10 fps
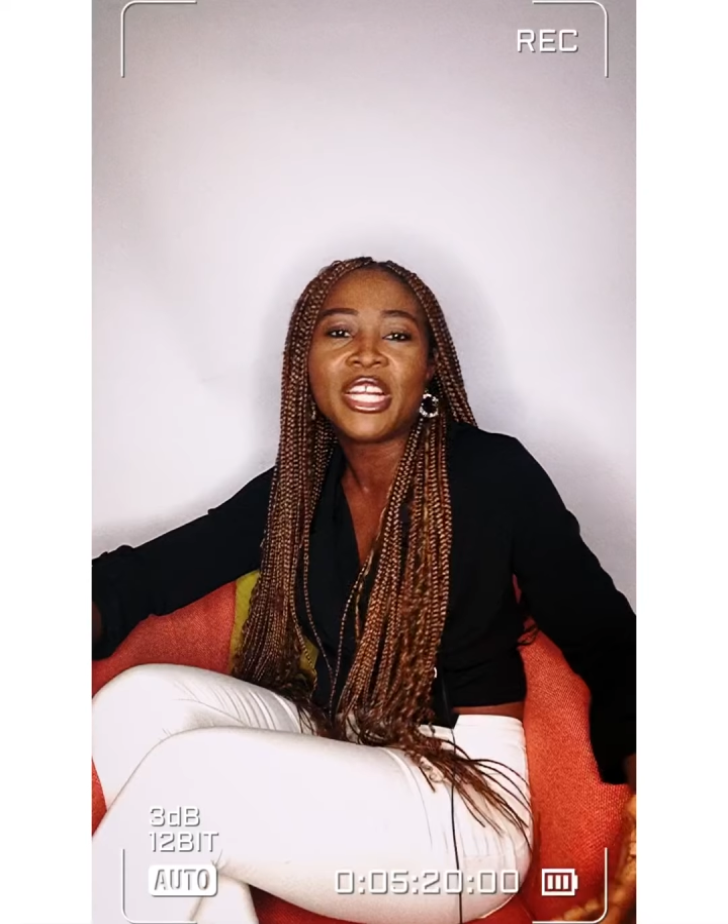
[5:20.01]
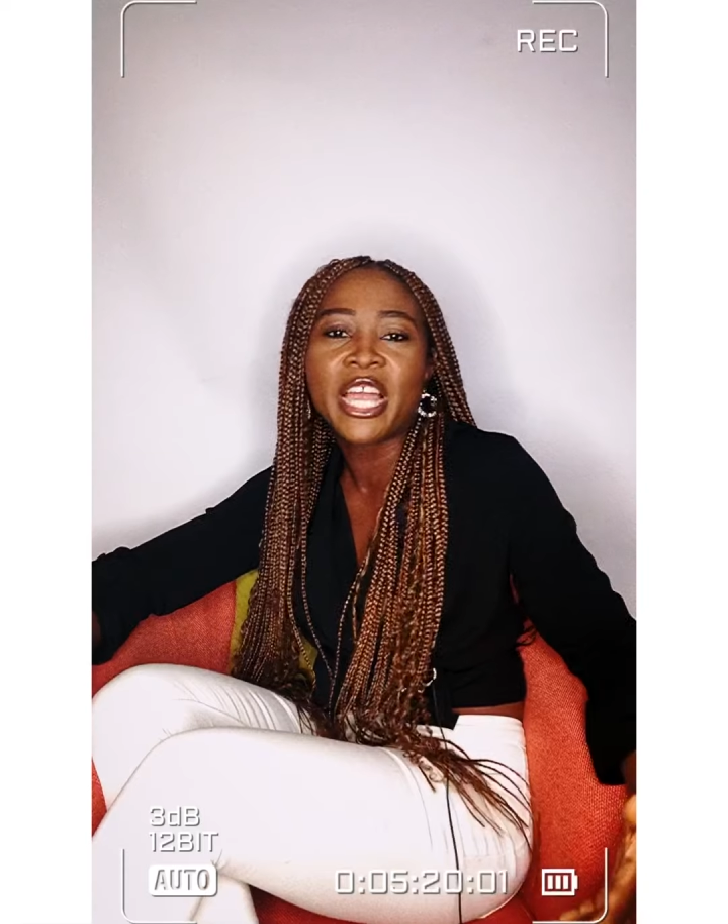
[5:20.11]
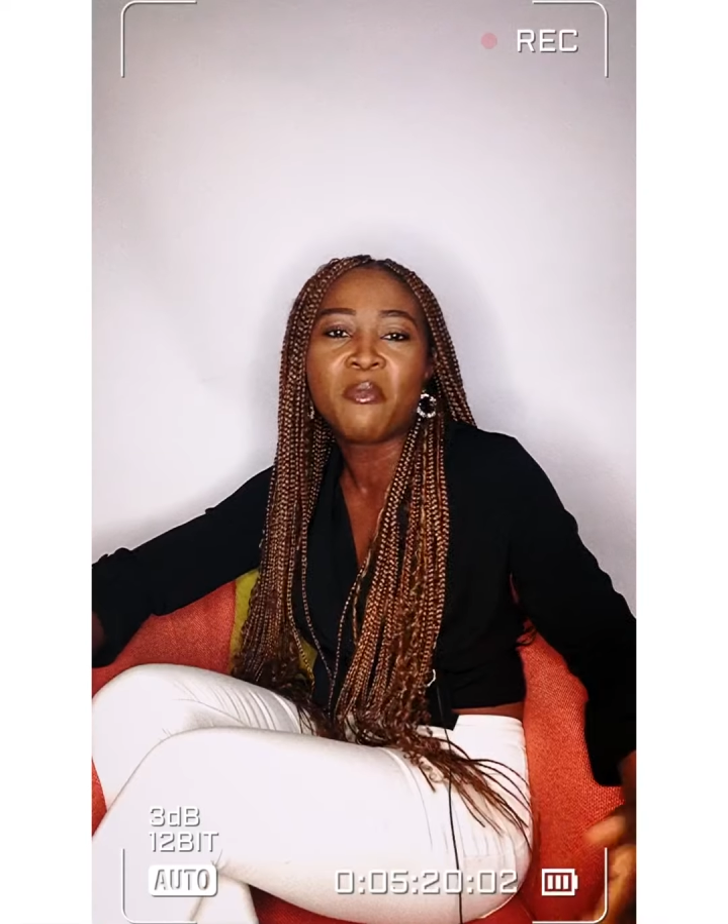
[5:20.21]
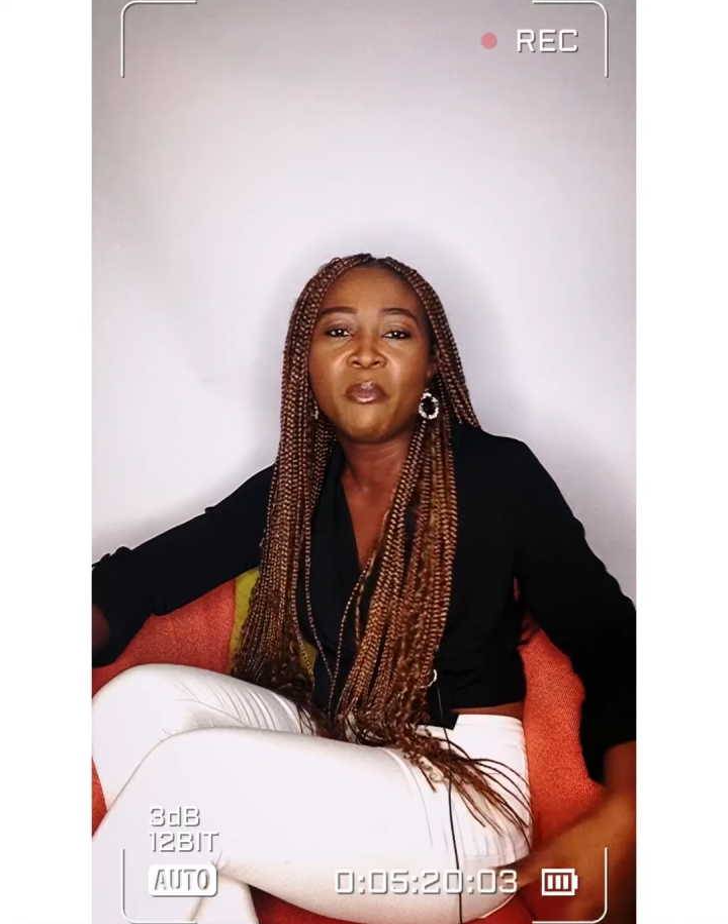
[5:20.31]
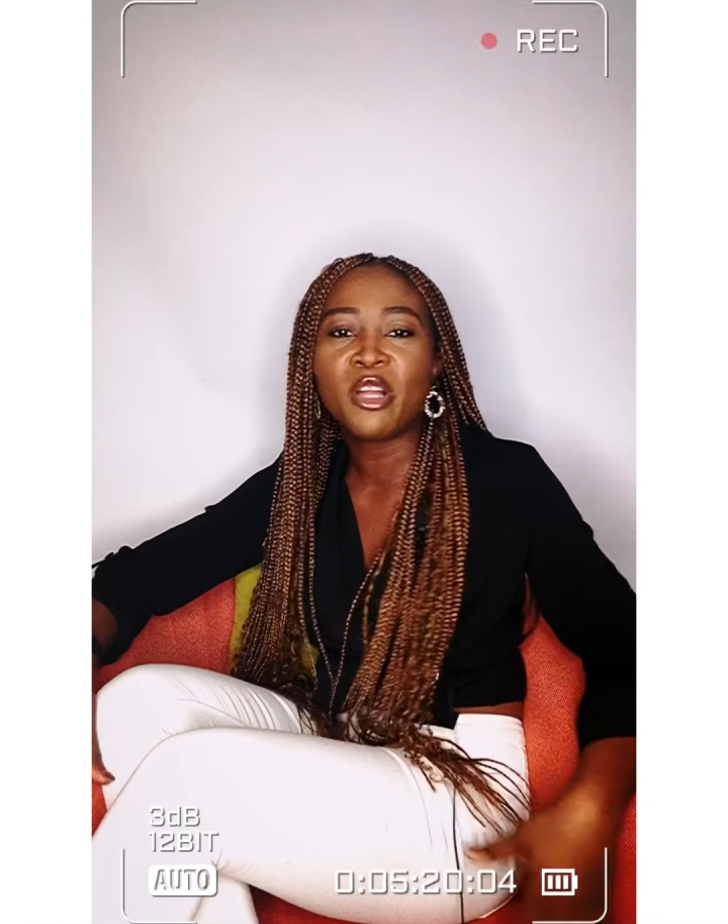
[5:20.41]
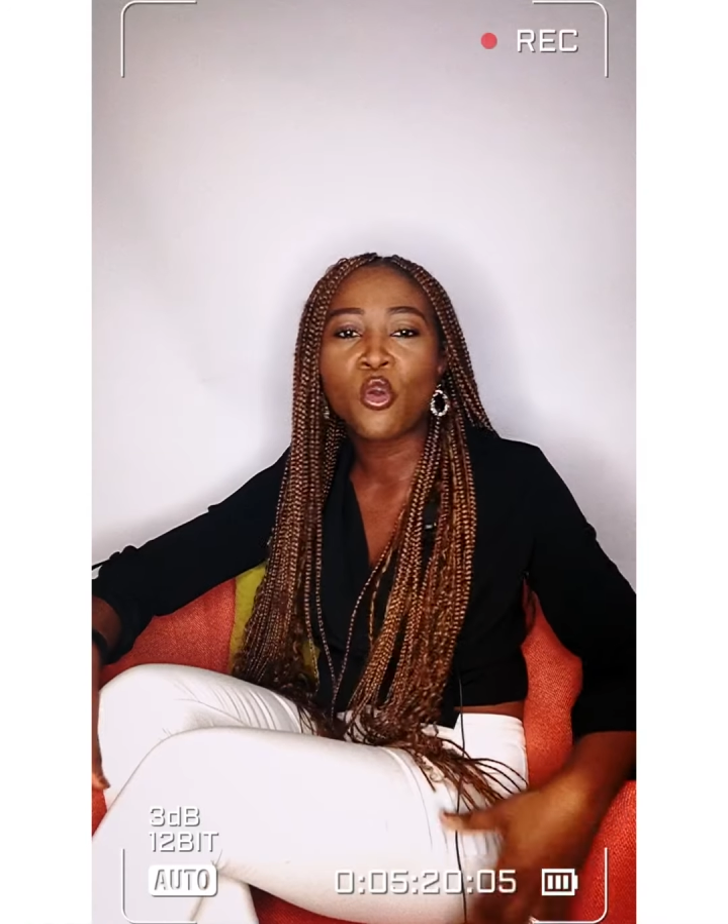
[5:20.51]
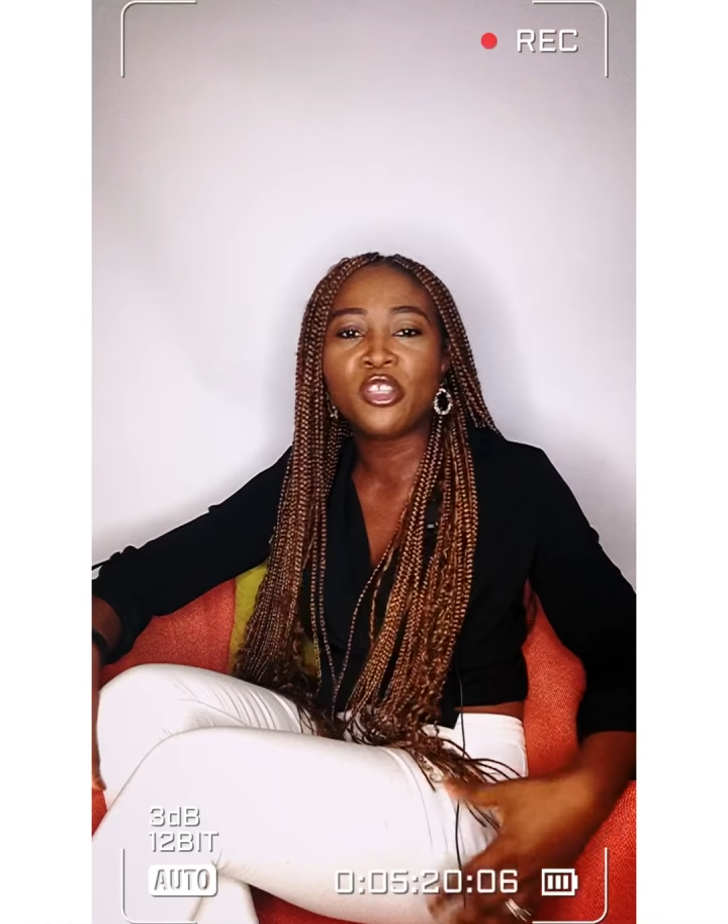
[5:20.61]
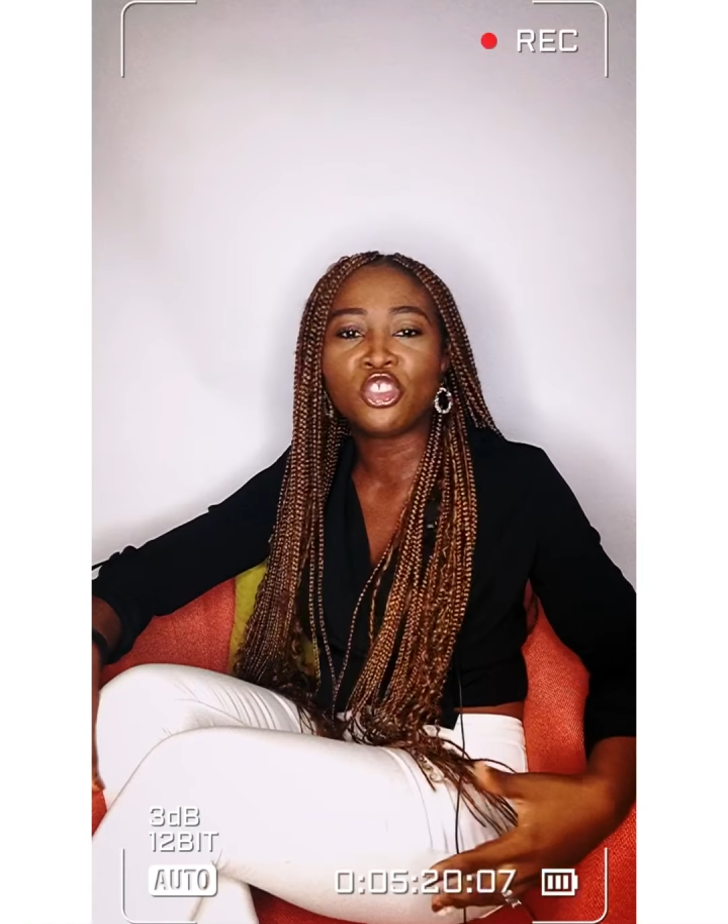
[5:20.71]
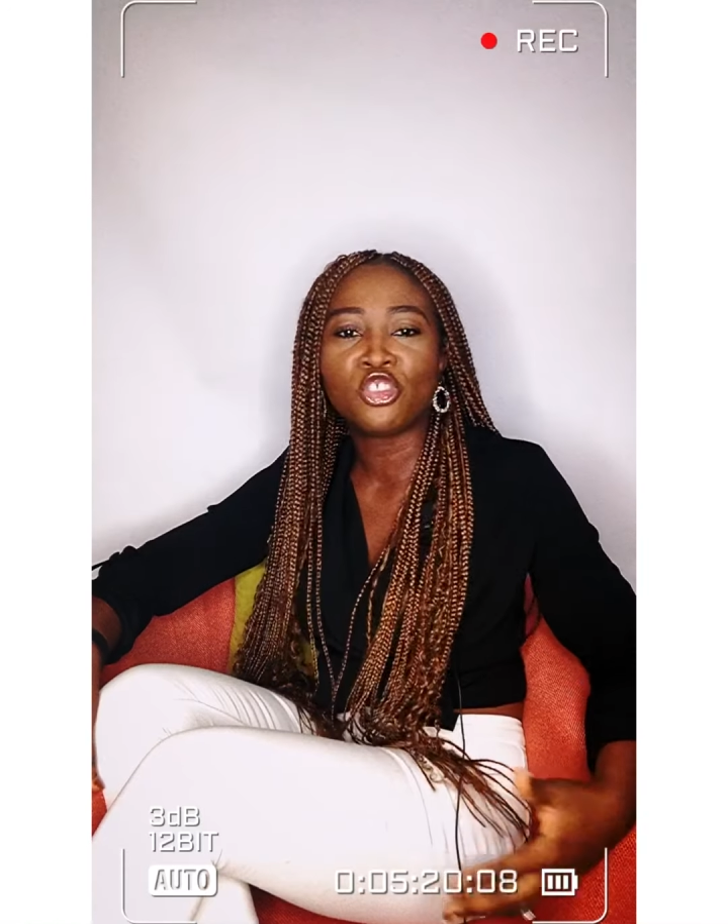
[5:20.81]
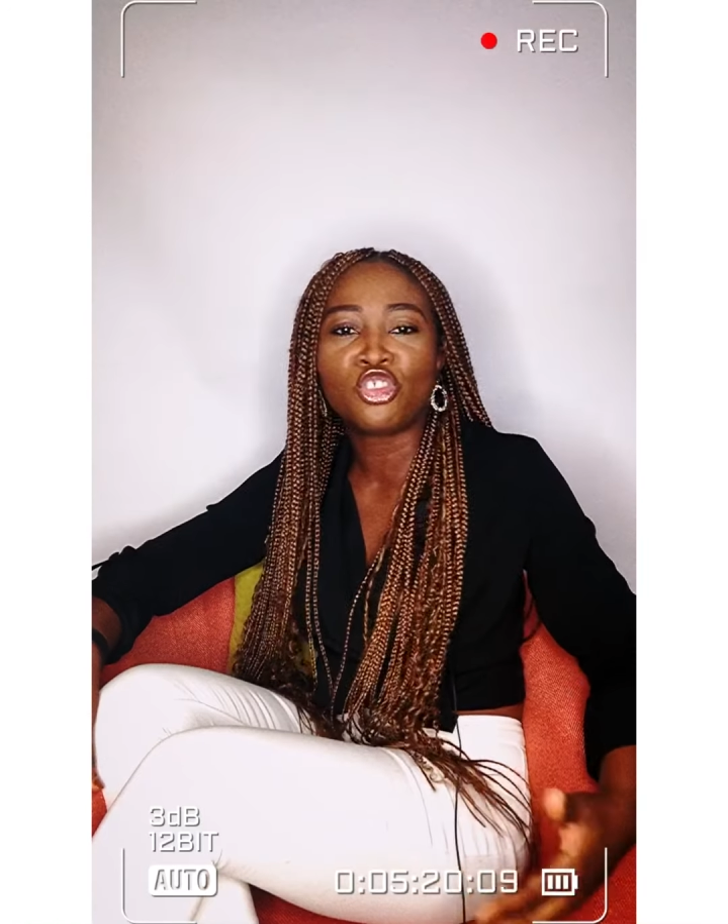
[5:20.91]
I remember going
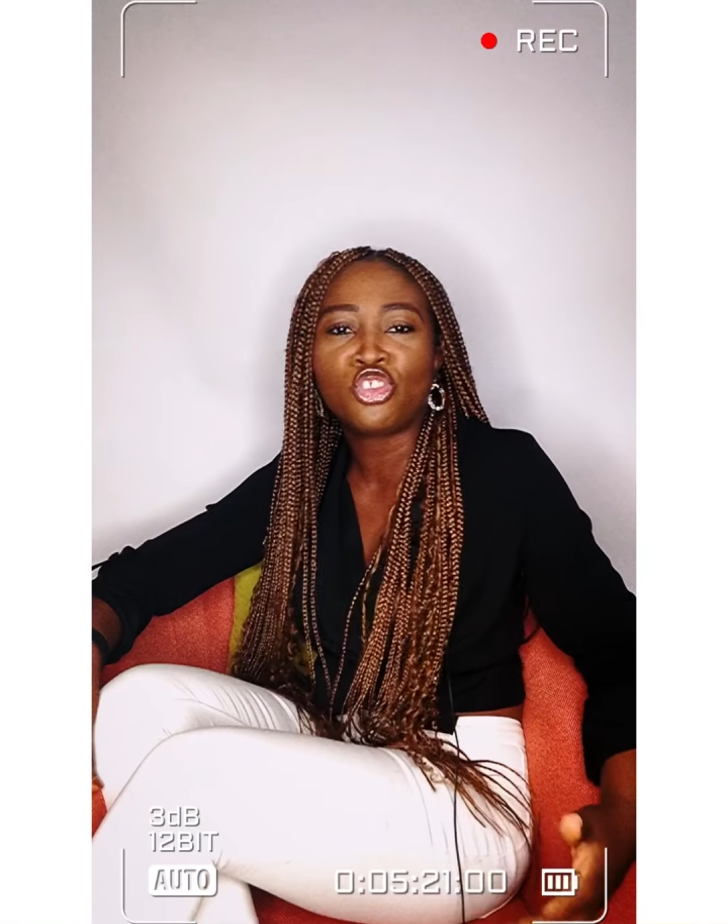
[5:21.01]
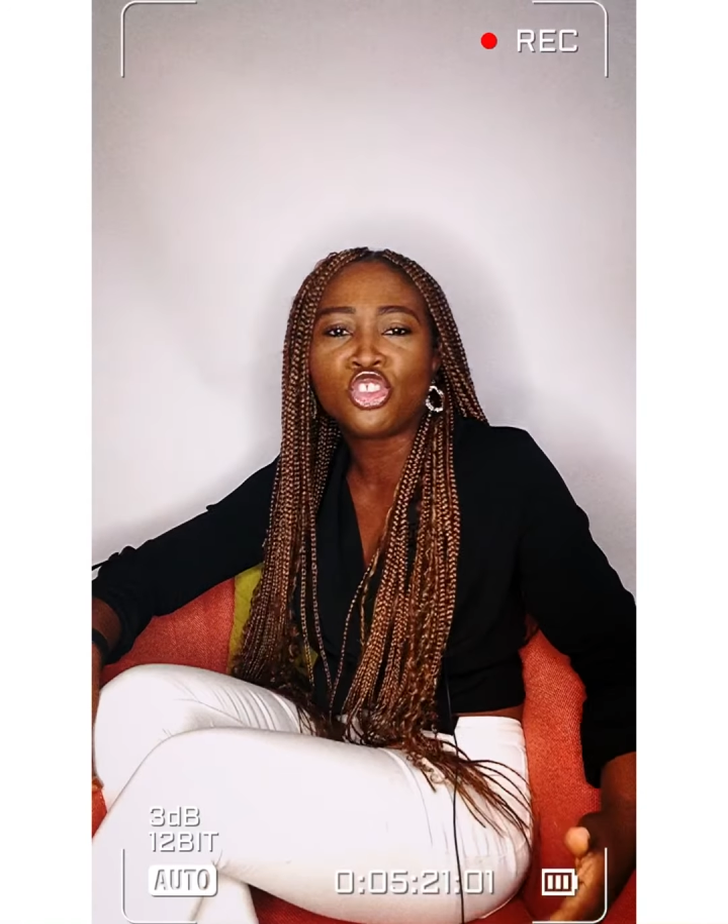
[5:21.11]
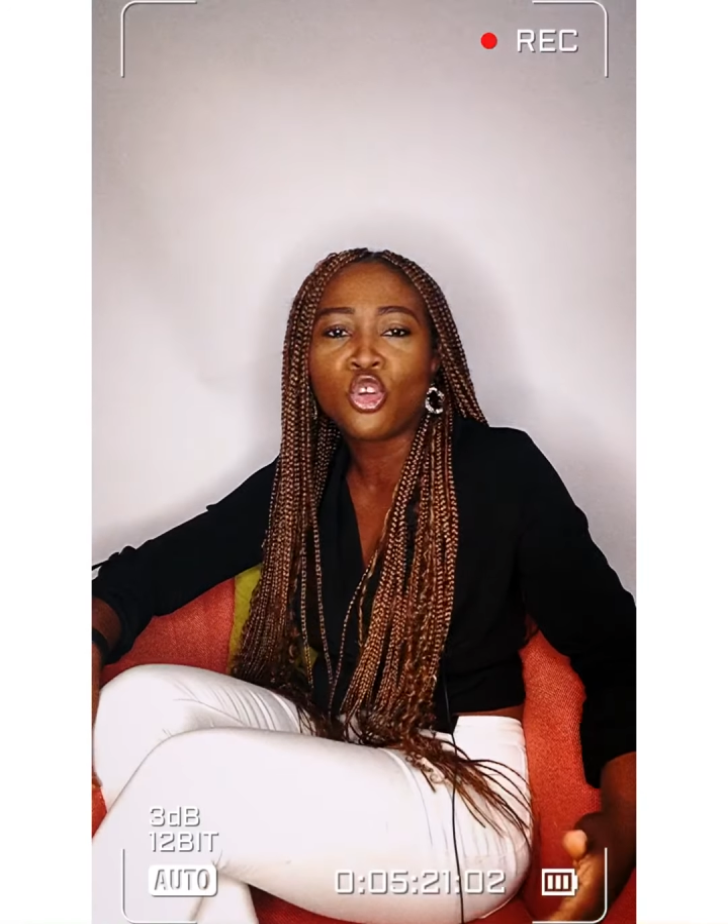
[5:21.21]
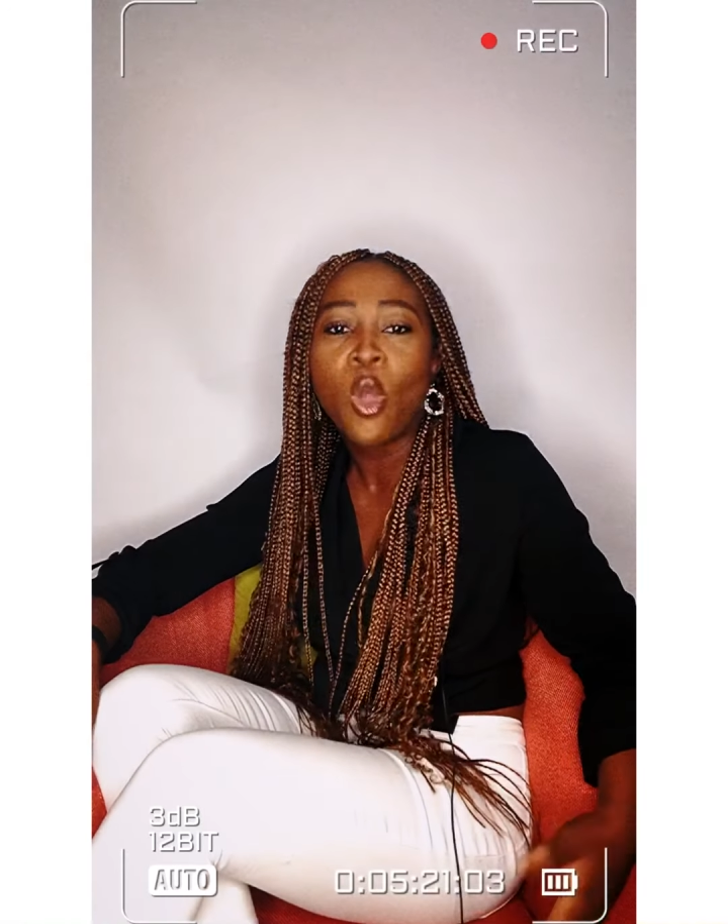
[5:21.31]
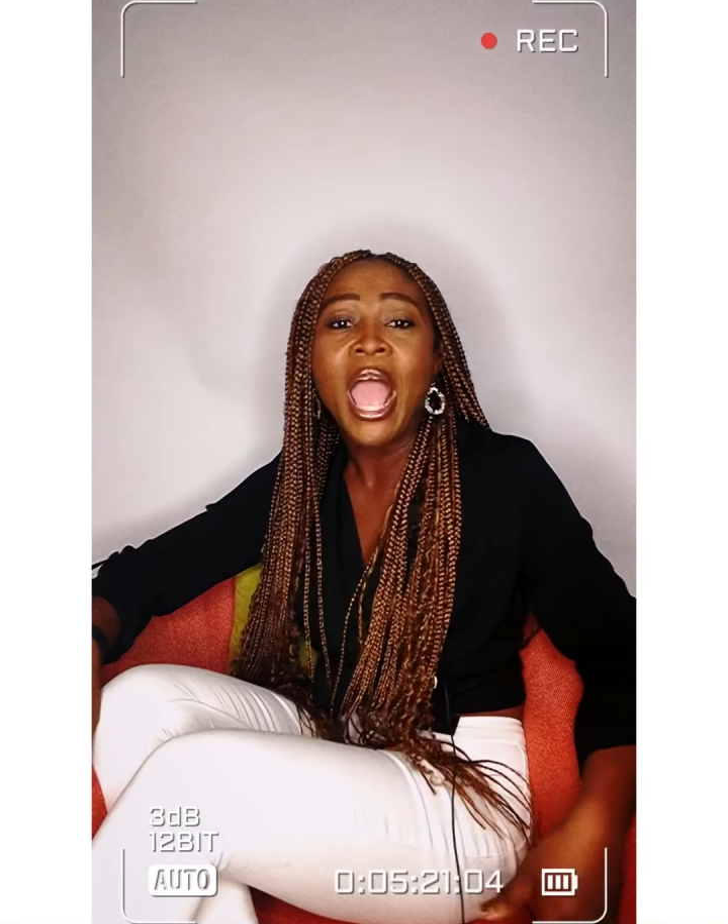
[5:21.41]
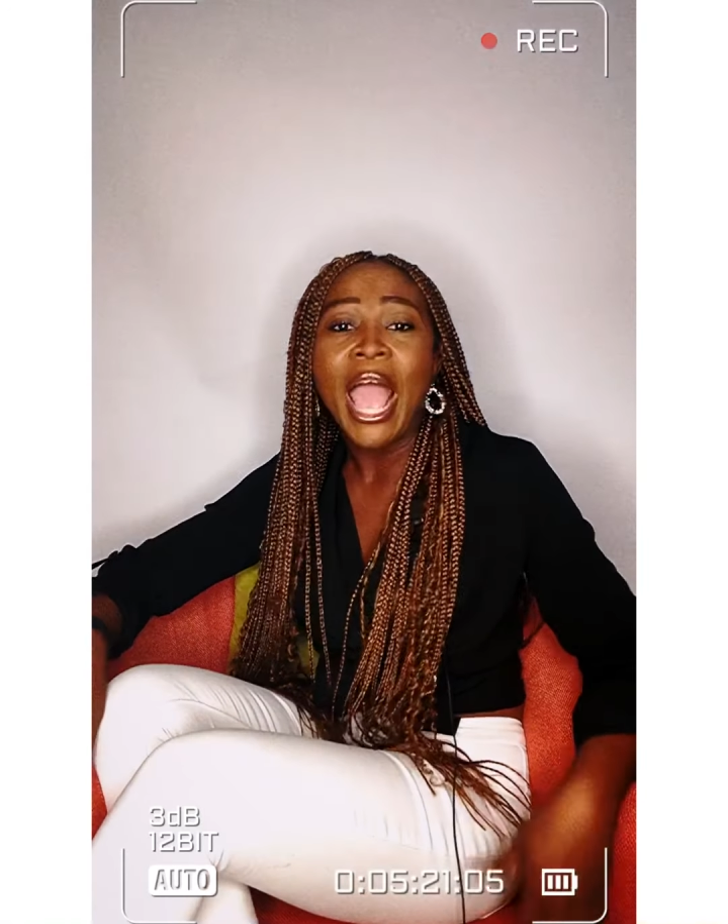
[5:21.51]
to the studio